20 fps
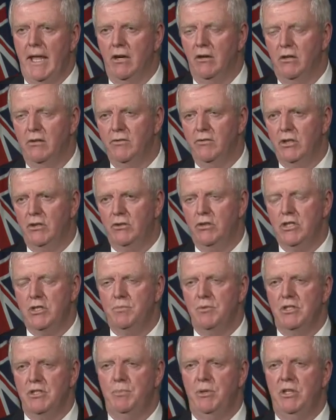And over the
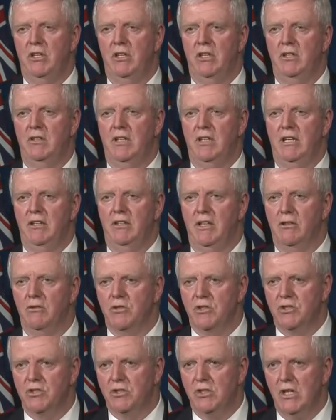Christmas period,
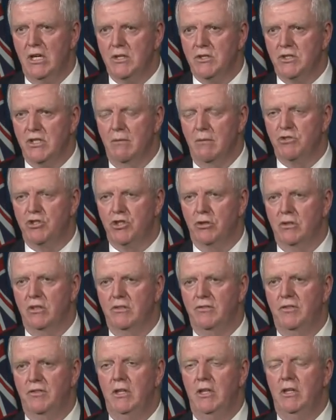there was some sort
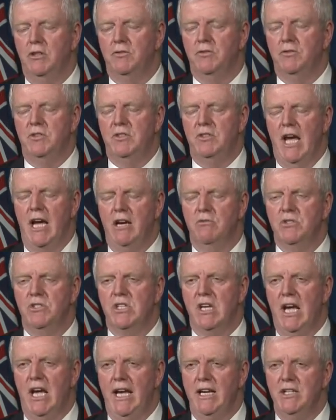of
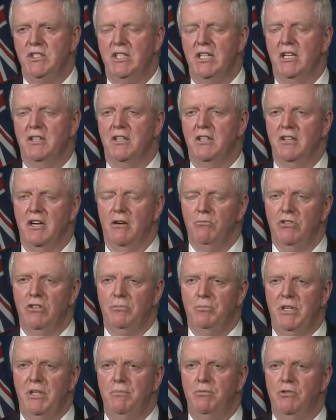downsizing in the
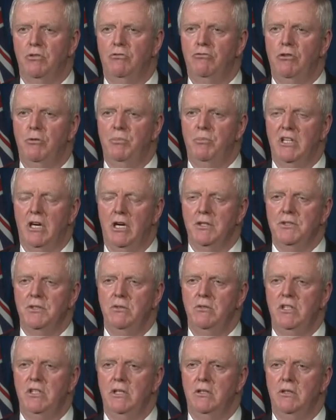number of people who would be on
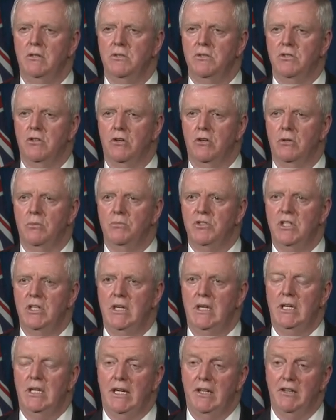duty in those homes
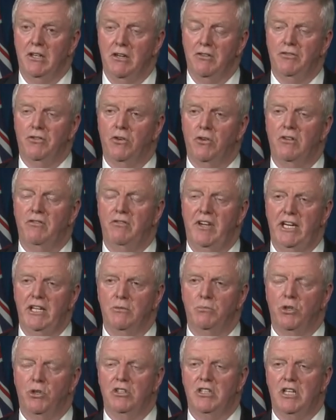and therefore
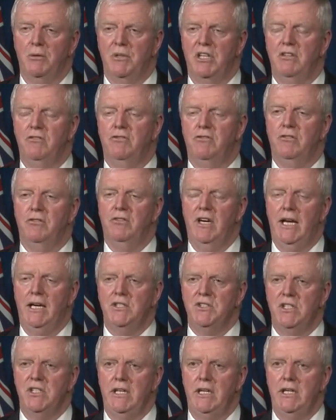available to come in for
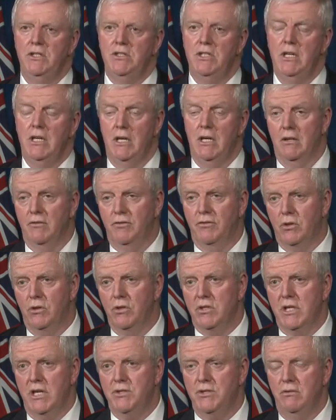vaccines. And of
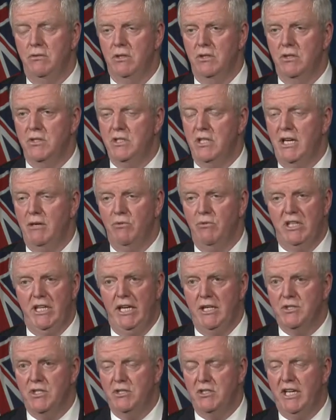course, as you understand, we
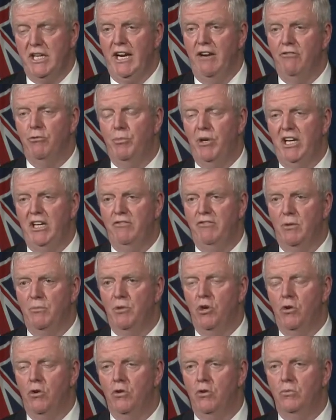can't just take everybody
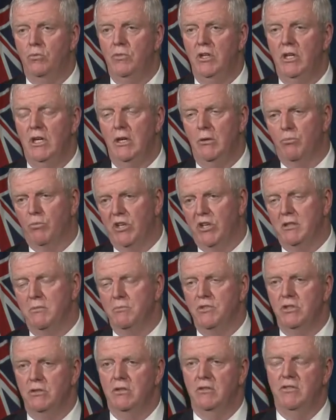from a home, bring
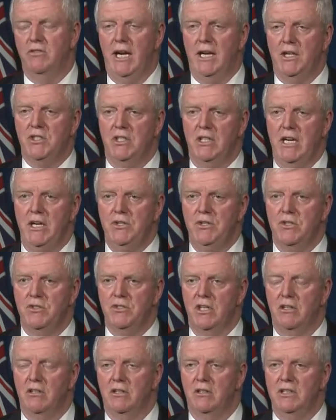them to a vaccination
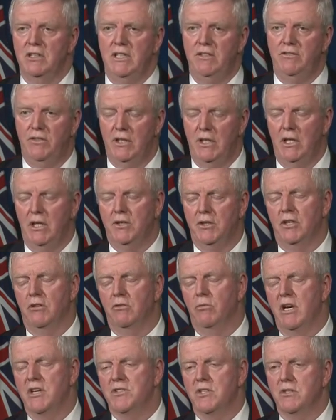center and leave
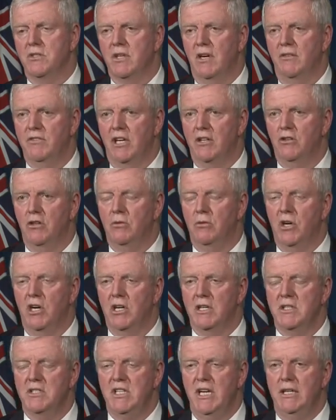the residents of that home
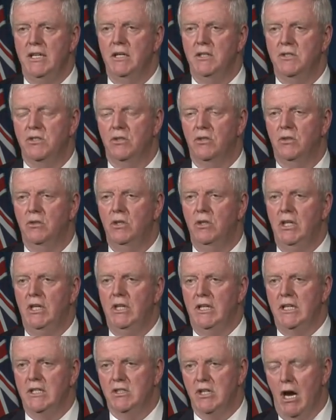unattended. So
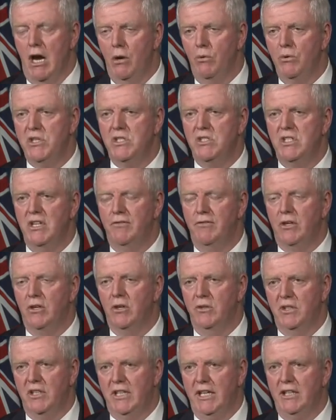it's always
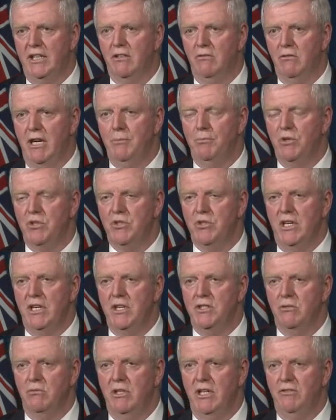difficult to get the right
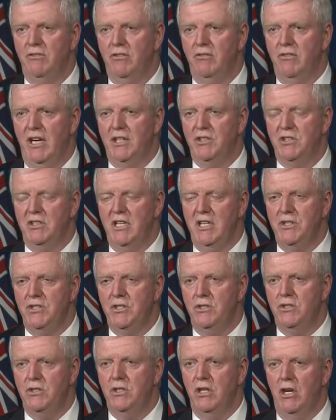percentage away for
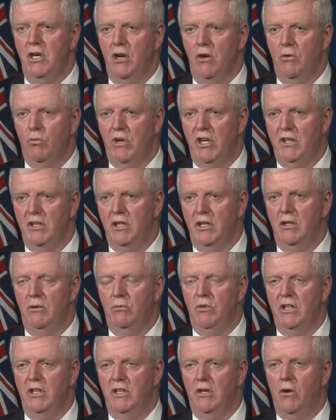vaccinations. When
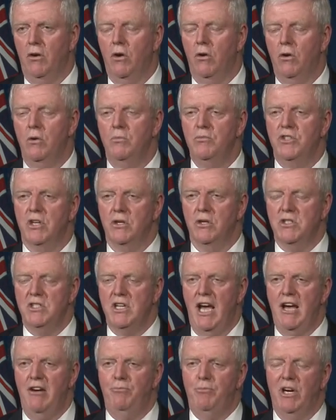the homes are
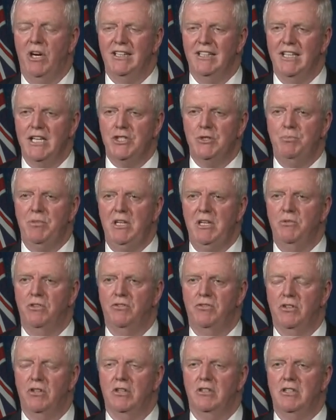staffed by less
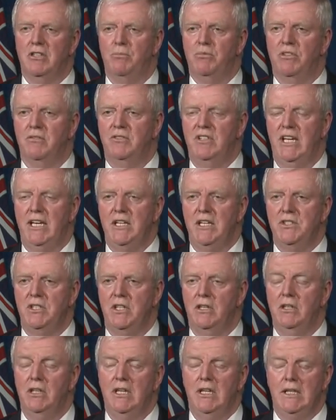people for a couple of days
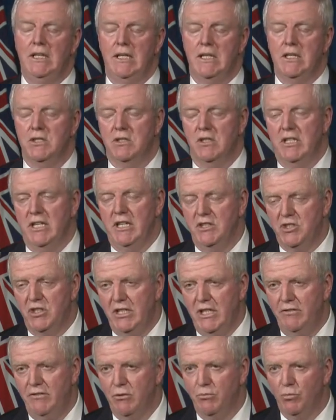there,
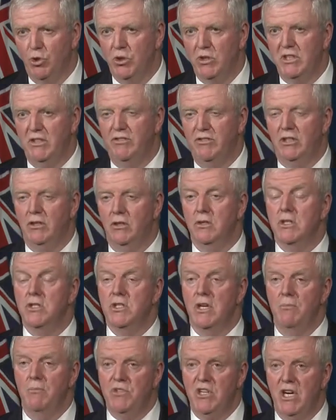it's even more difficult,
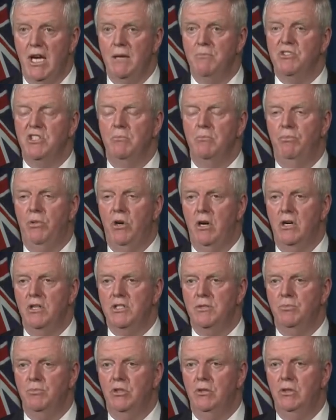sometimes
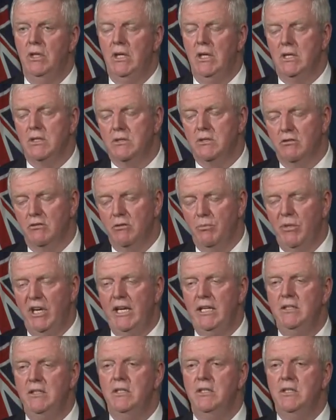impossible. So we
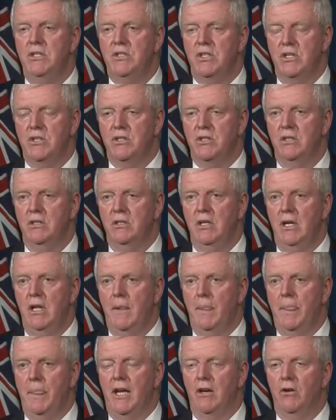made the decision
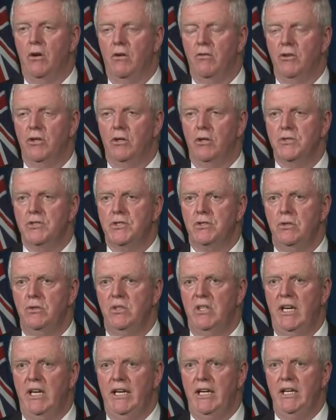that over those
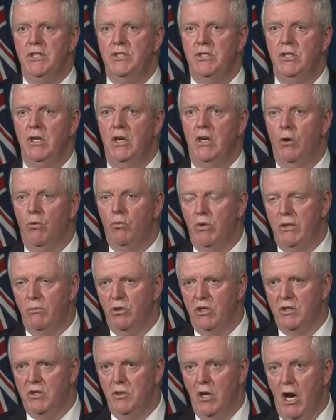2 days, we
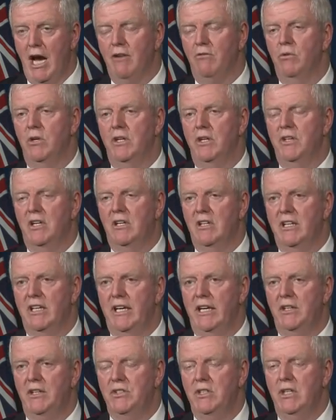would not run the
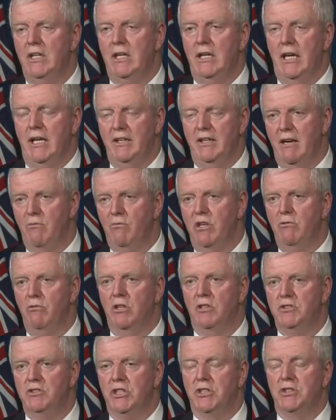clinics, and then we
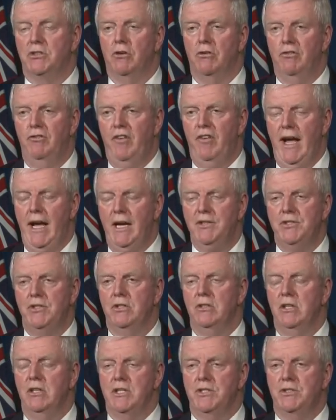would just go
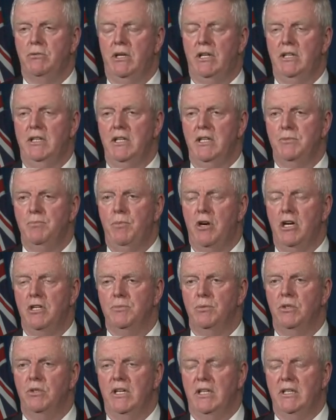faster as quickly as
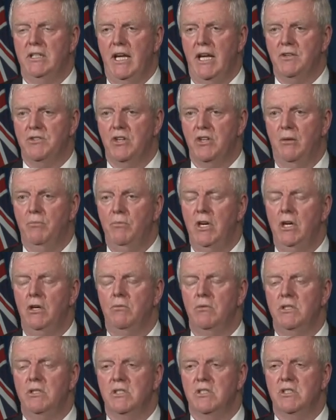possible and catch
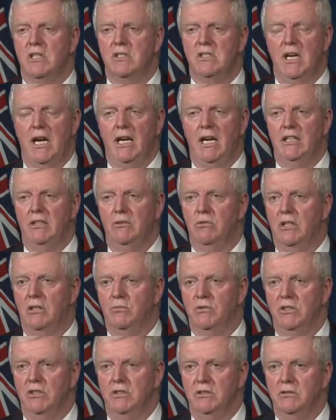up, which is exactly
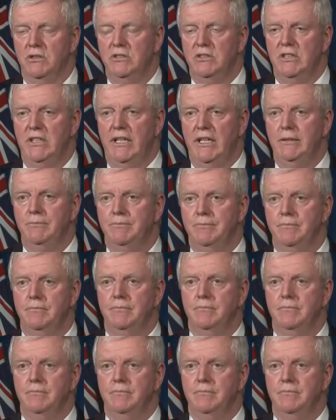what we're doing today.